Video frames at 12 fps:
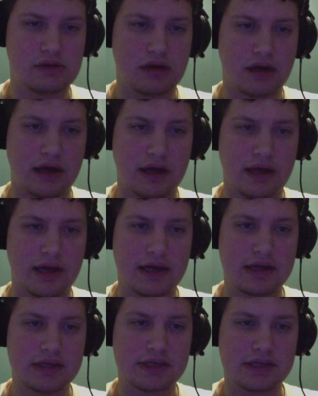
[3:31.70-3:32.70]
I
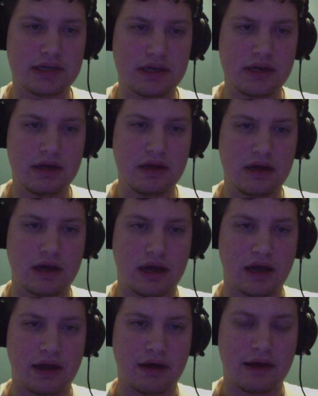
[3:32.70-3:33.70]
guess,
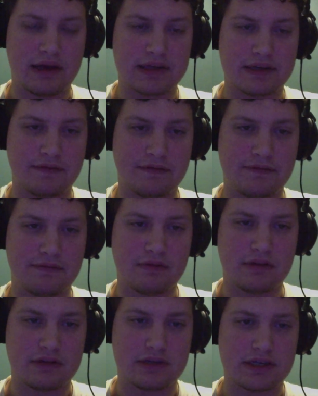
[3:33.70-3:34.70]
as a
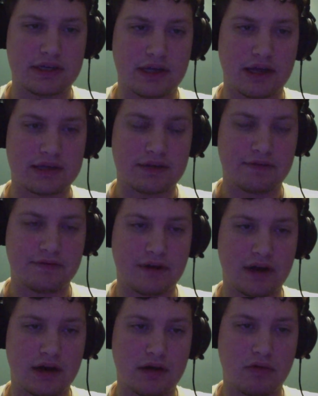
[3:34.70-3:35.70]

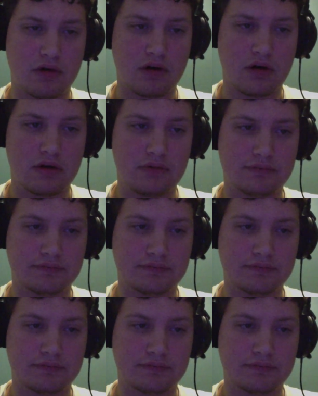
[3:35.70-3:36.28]
firewall,